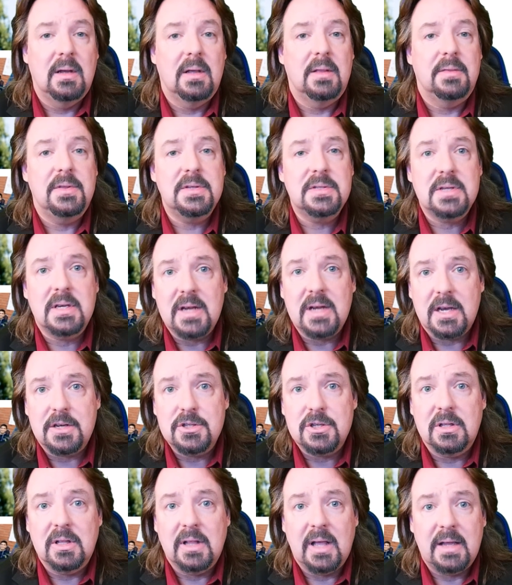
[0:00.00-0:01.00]
This
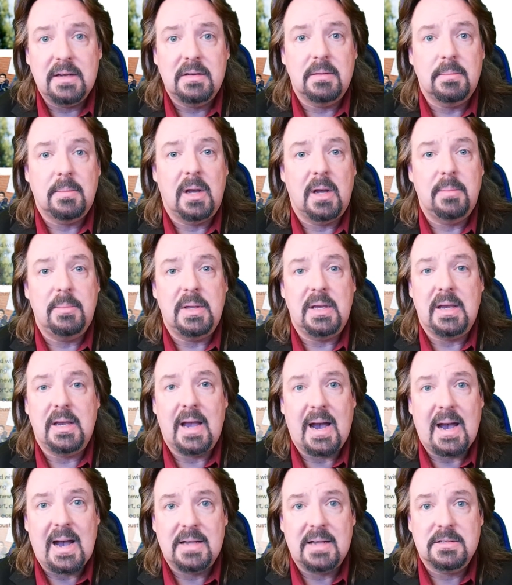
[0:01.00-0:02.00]
connection led to my being
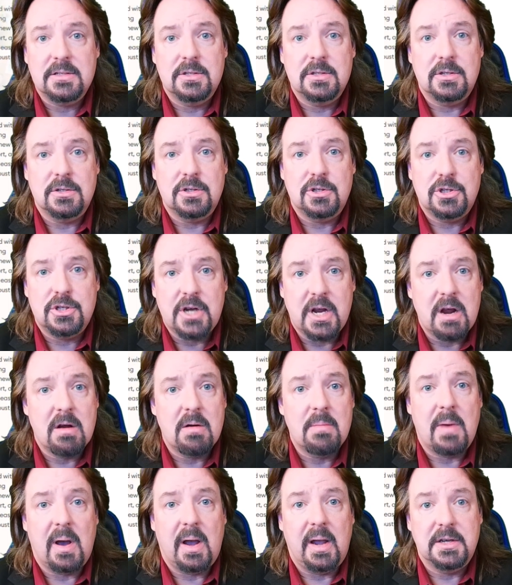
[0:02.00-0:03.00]
asked to share
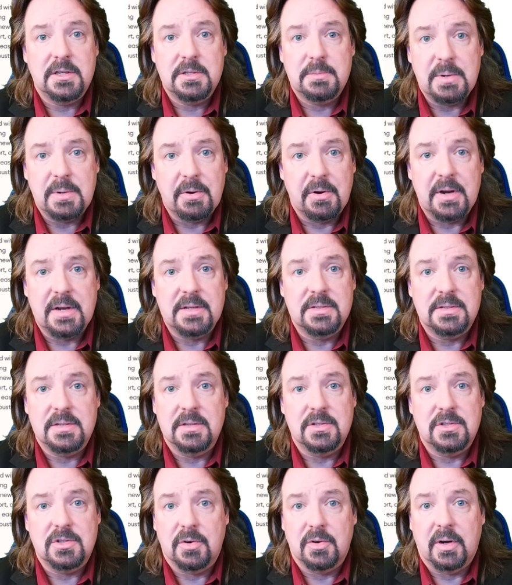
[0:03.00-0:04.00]
my
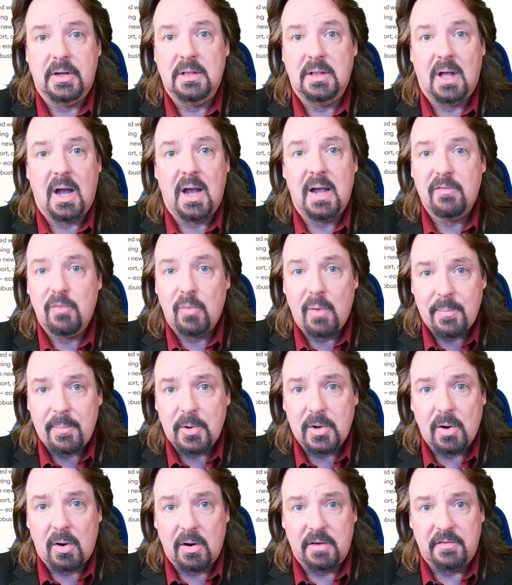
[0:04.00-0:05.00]
experiences during live
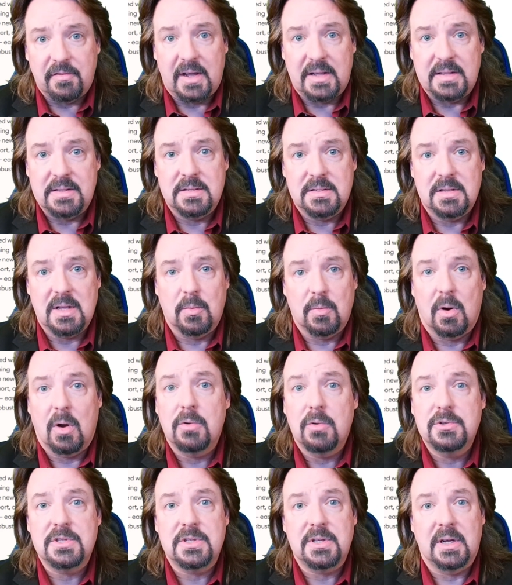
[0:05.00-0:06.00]
webinar events they were
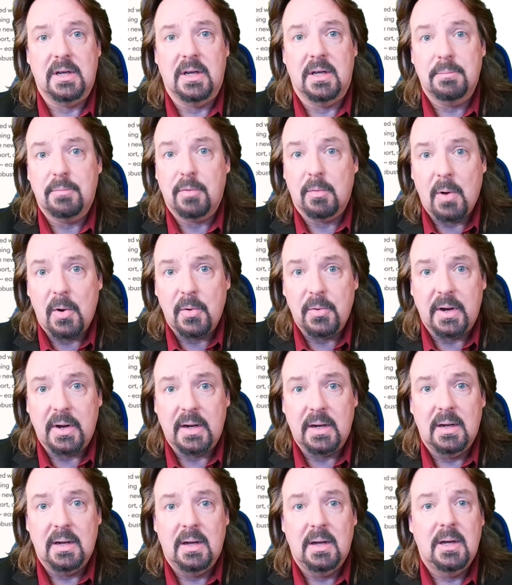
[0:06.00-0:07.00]
hosting and
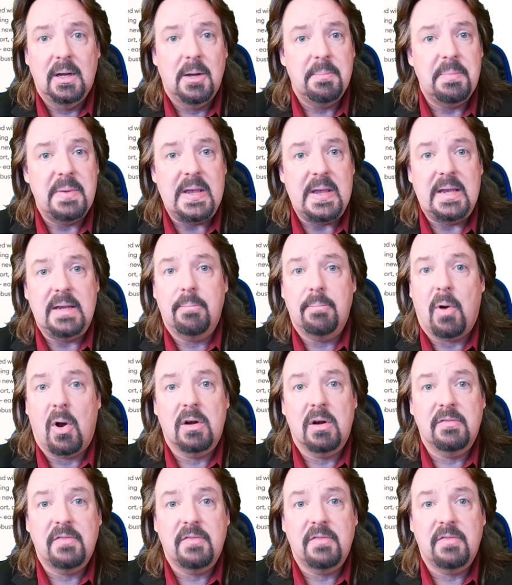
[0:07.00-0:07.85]
promoting, being part of